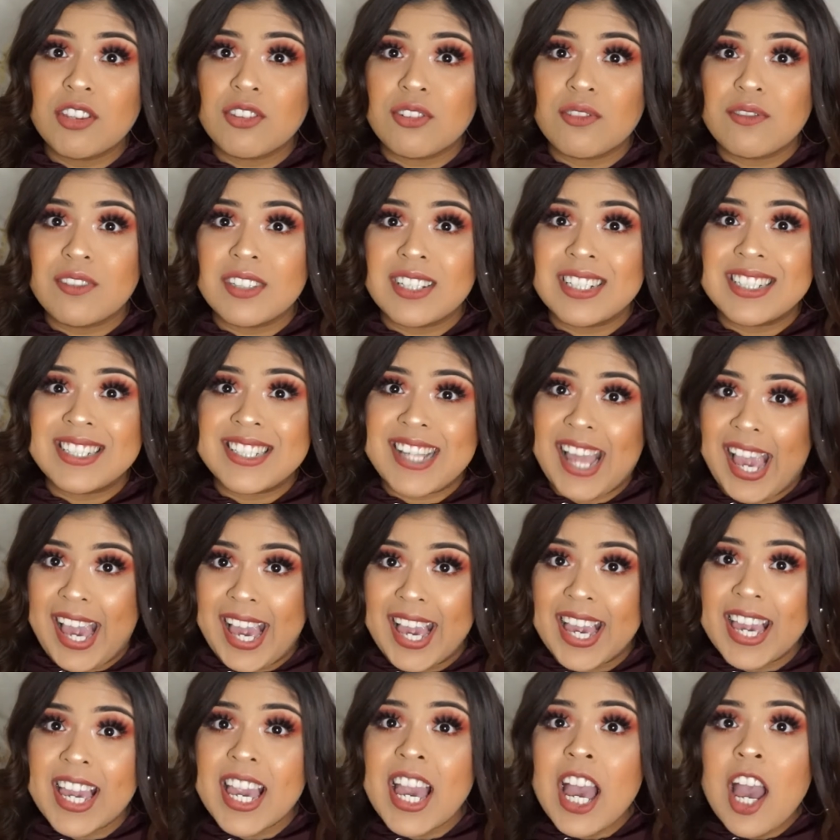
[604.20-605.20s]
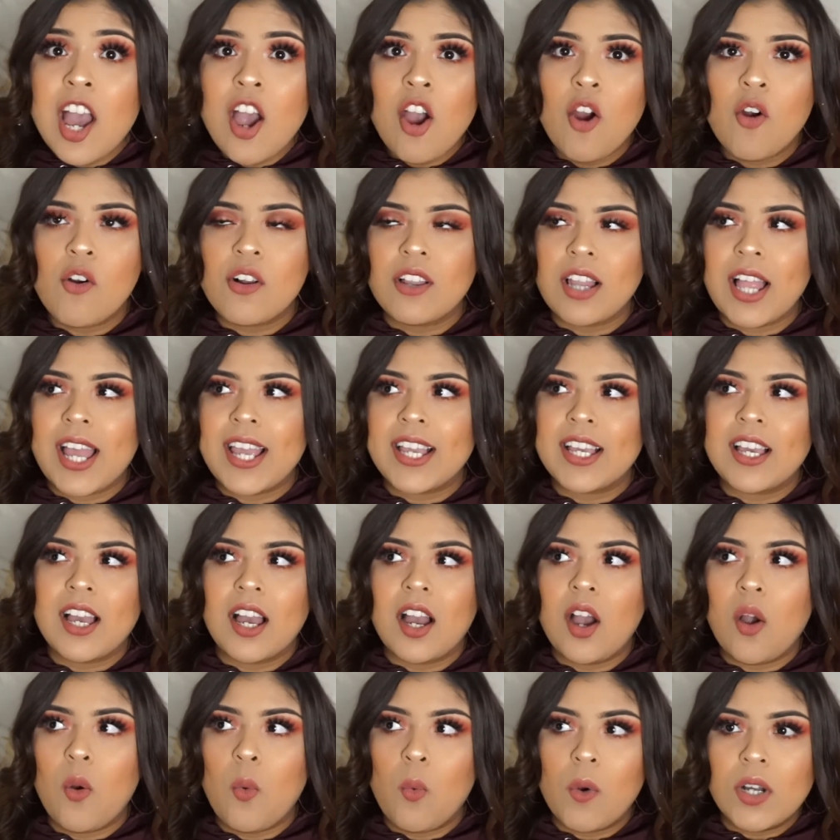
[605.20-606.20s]
through the day, or like
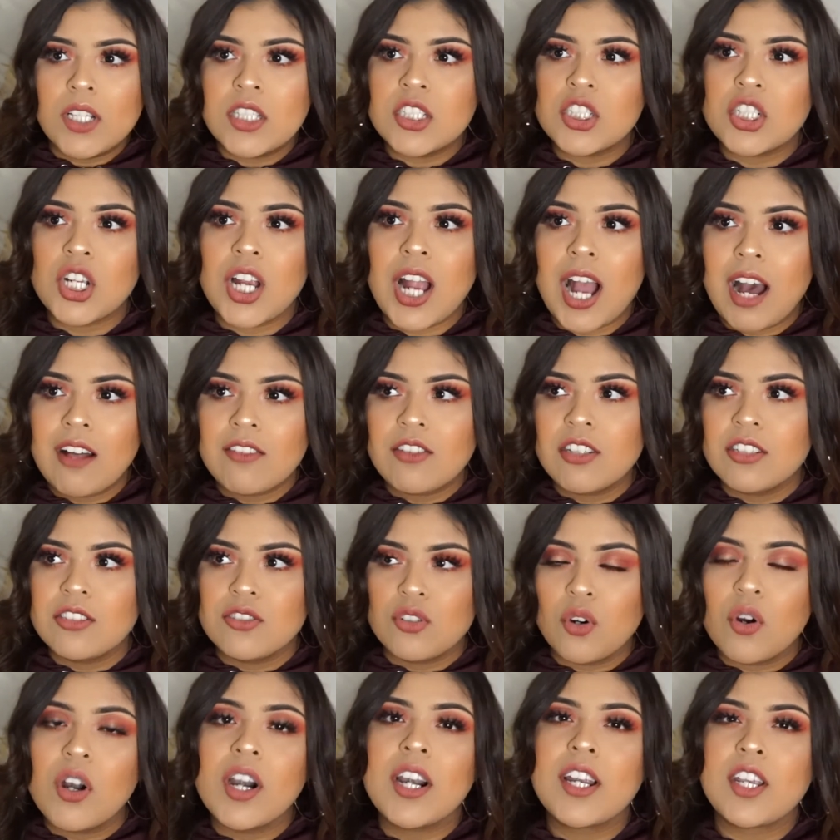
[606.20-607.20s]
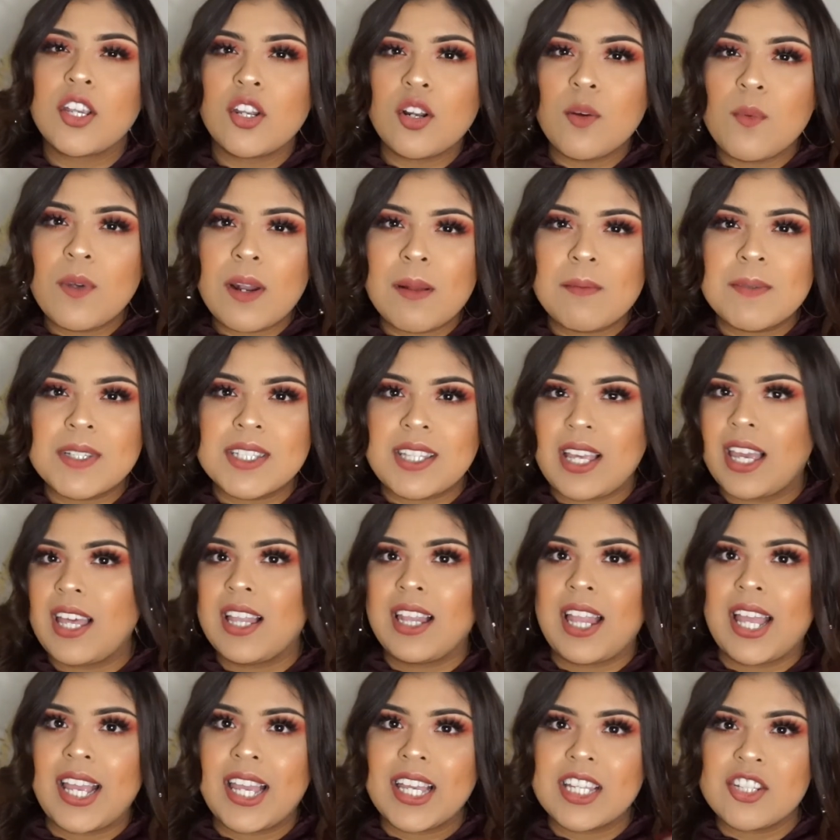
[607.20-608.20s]
once you're out the door, you know what I'm saying,
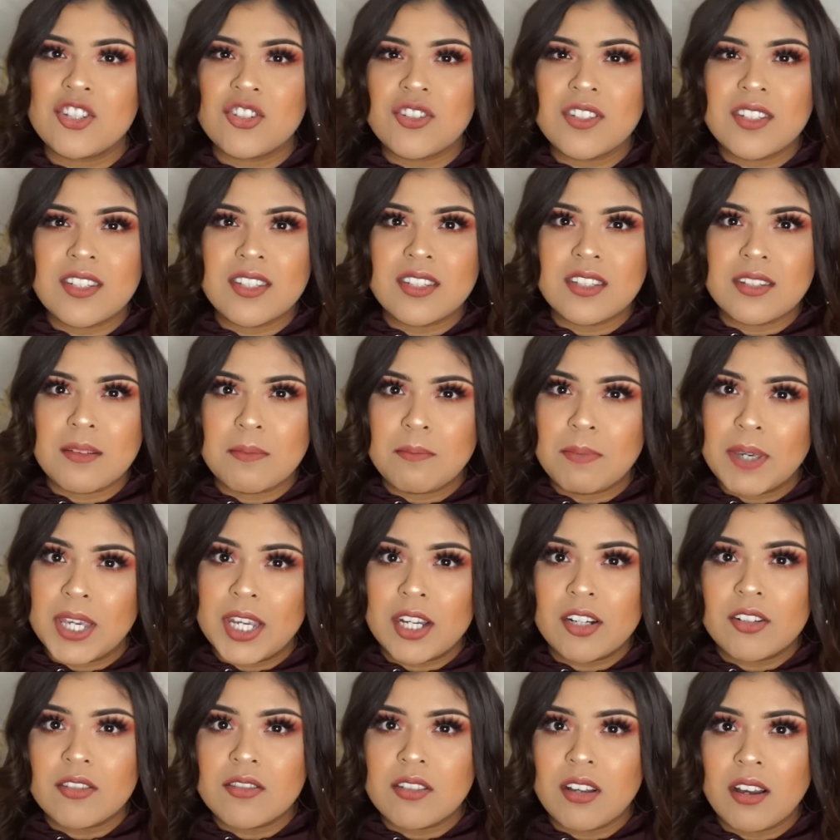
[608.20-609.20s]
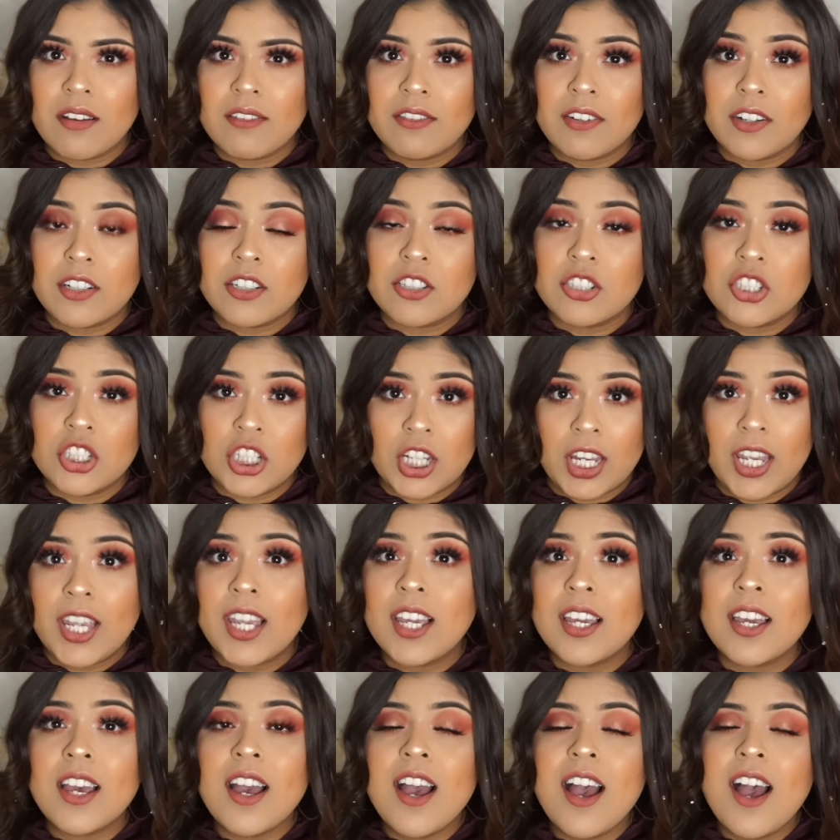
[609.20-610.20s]
like it just disappears off your
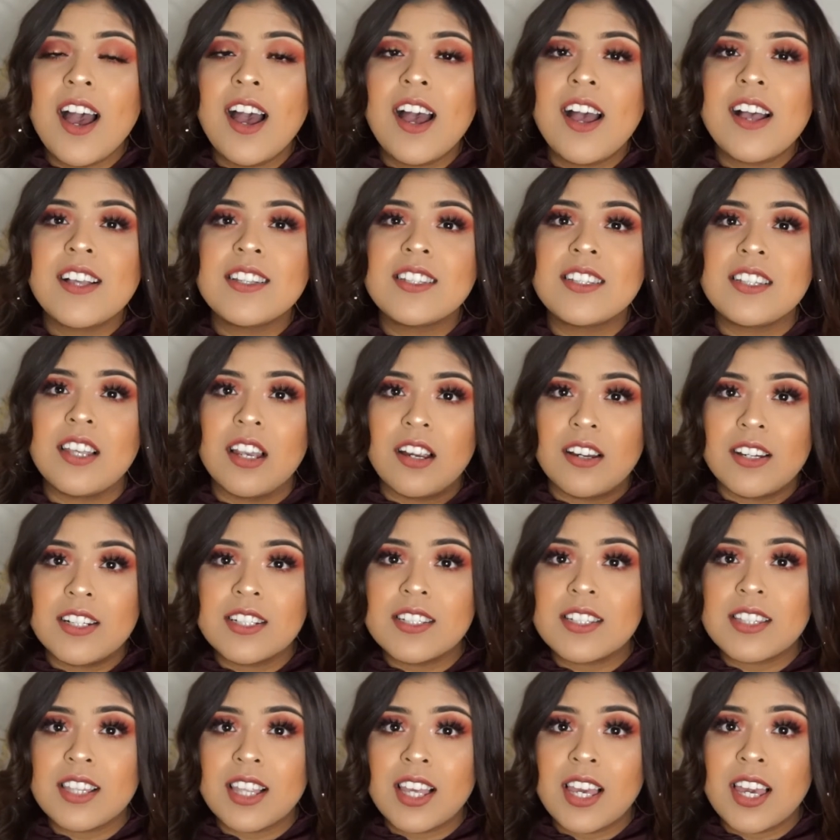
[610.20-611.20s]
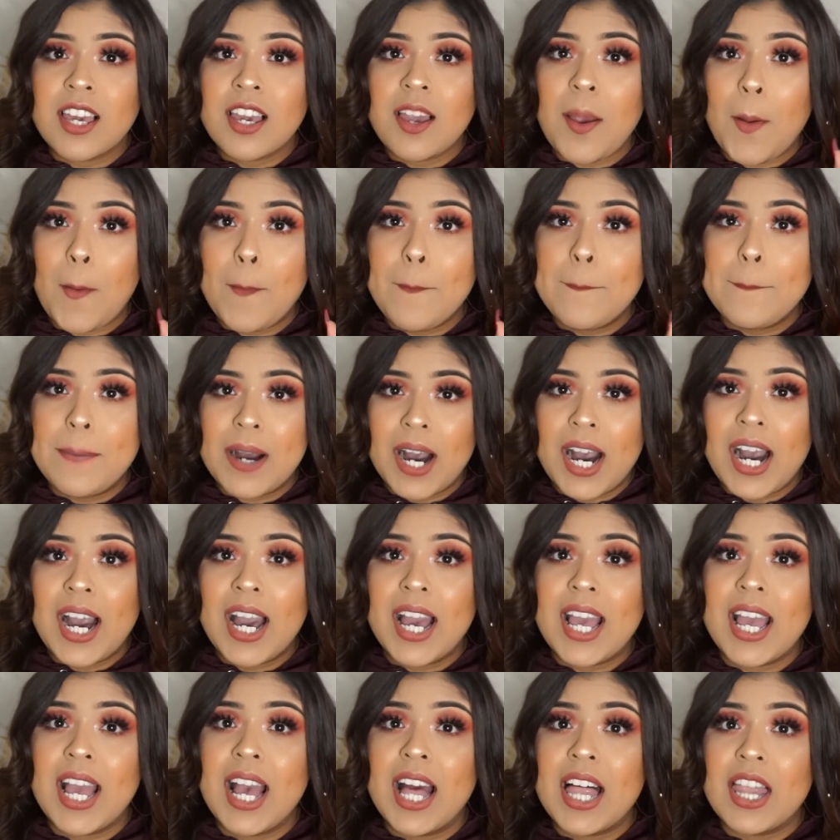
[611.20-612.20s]
cheek, seriously,
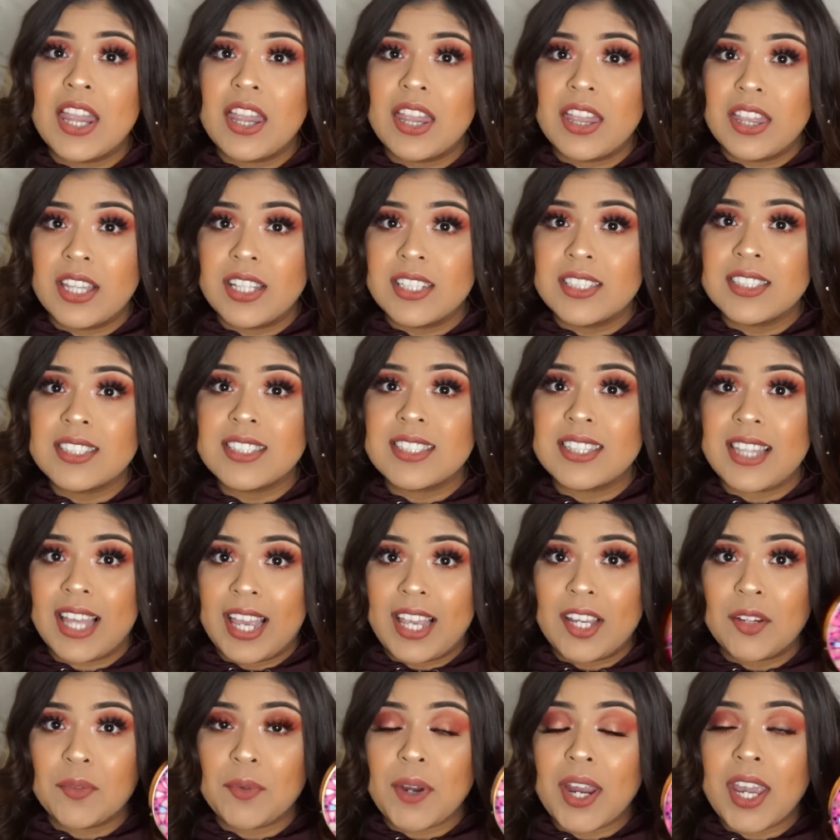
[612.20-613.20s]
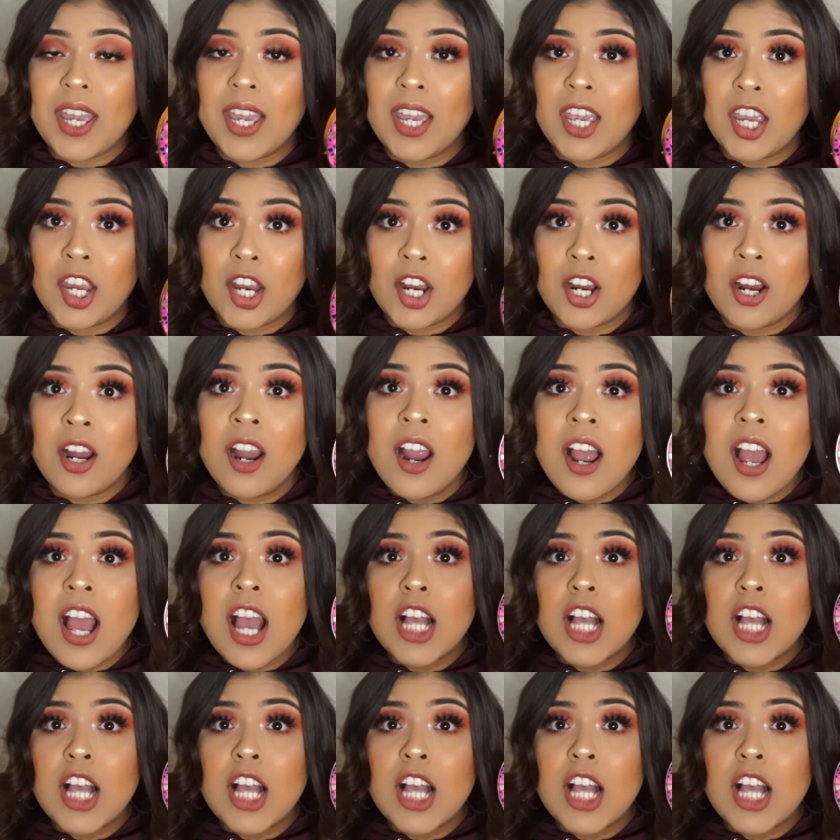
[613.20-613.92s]
buy this thing right here.